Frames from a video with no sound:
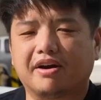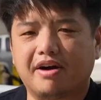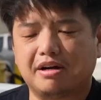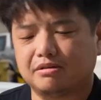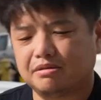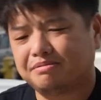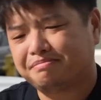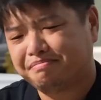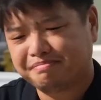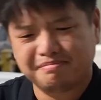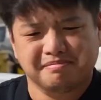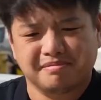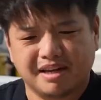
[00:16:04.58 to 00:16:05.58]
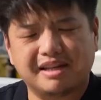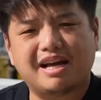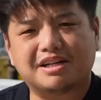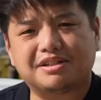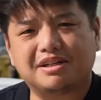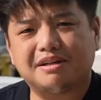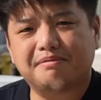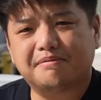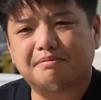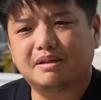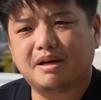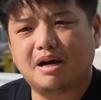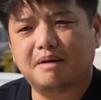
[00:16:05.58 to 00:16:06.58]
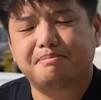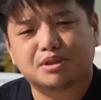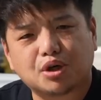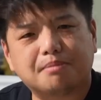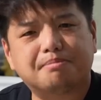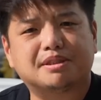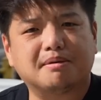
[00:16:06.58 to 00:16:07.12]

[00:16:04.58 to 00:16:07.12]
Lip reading: around, it actually absorbs